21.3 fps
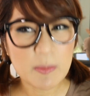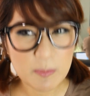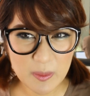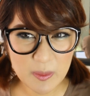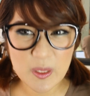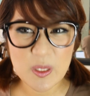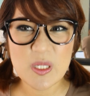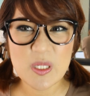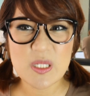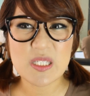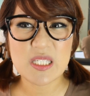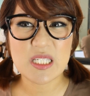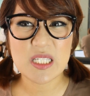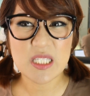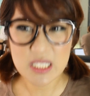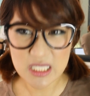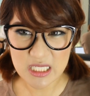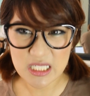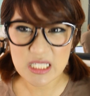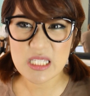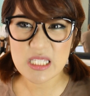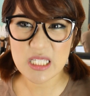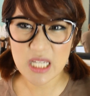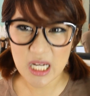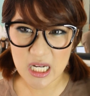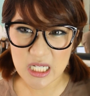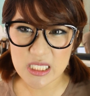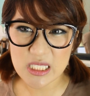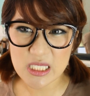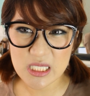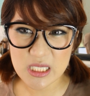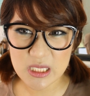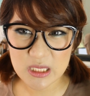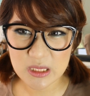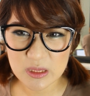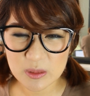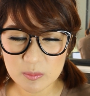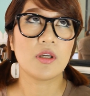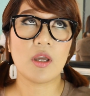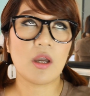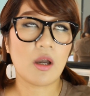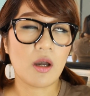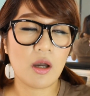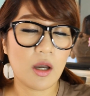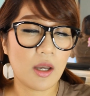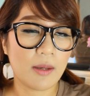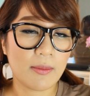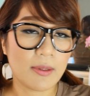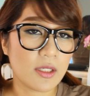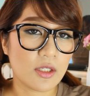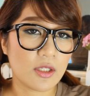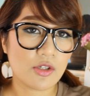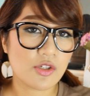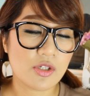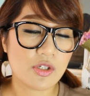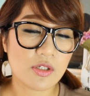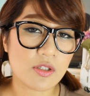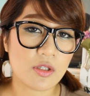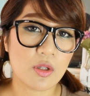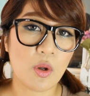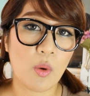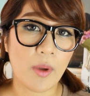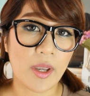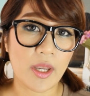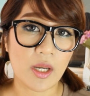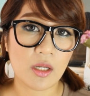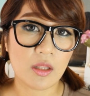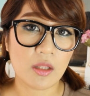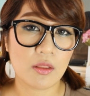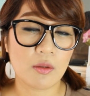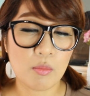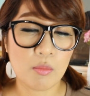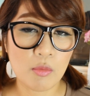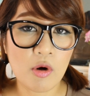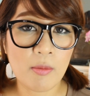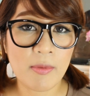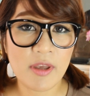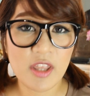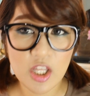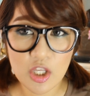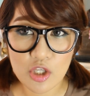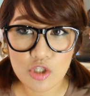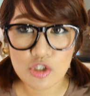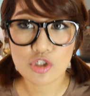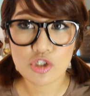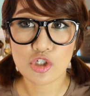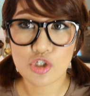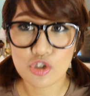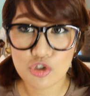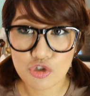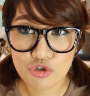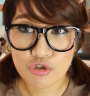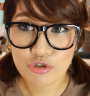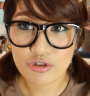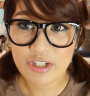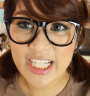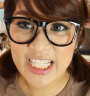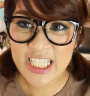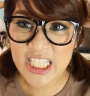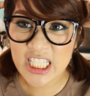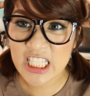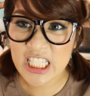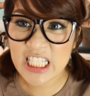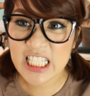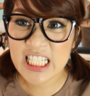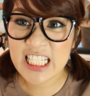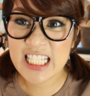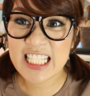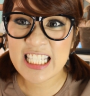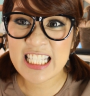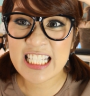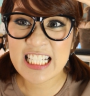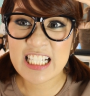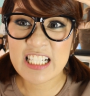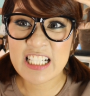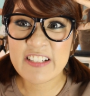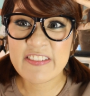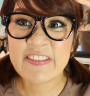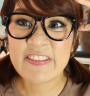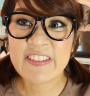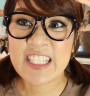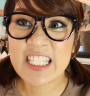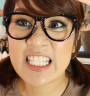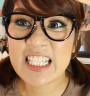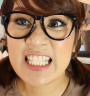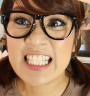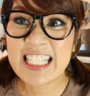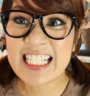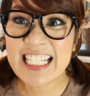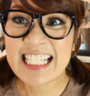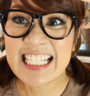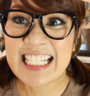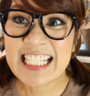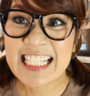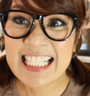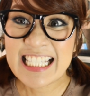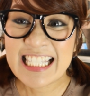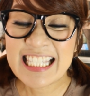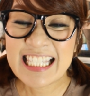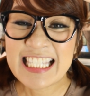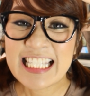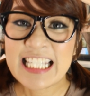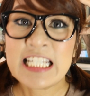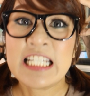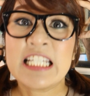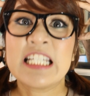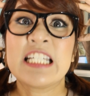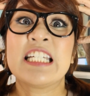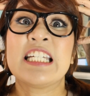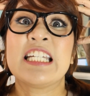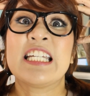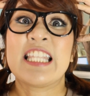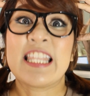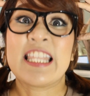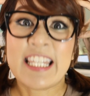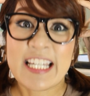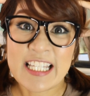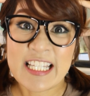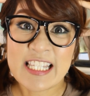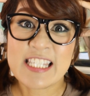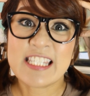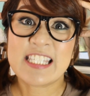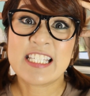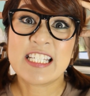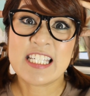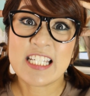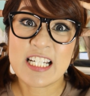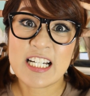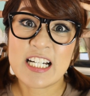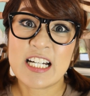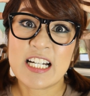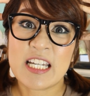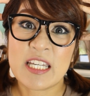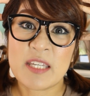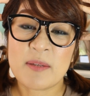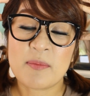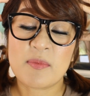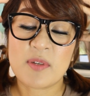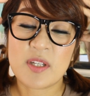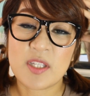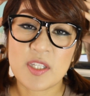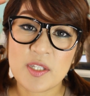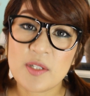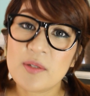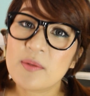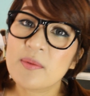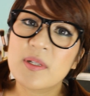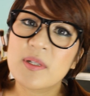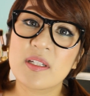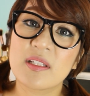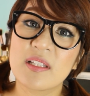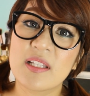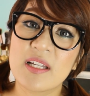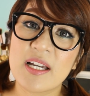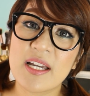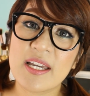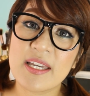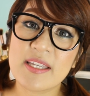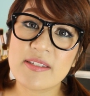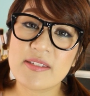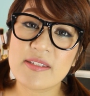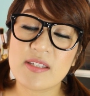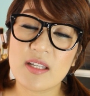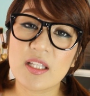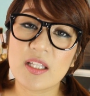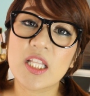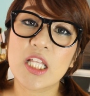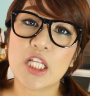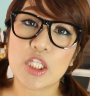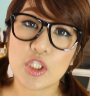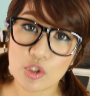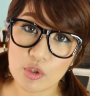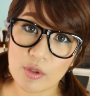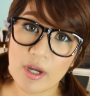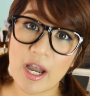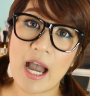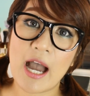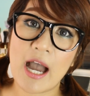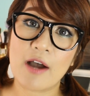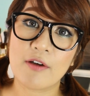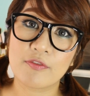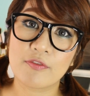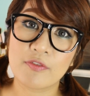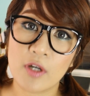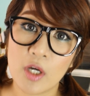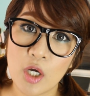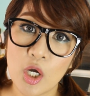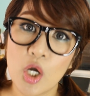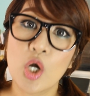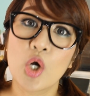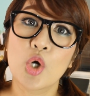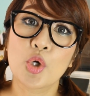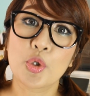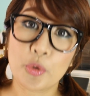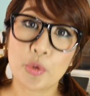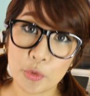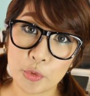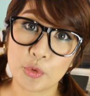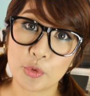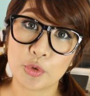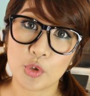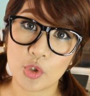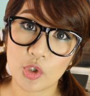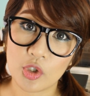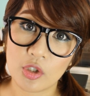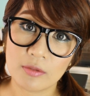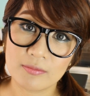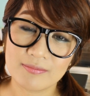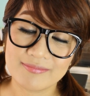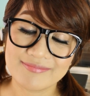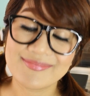embarrassing to discuss. I mean, you just know it. The moment that you start scratching yourself to death, that's the time when you realize that you have Kuto.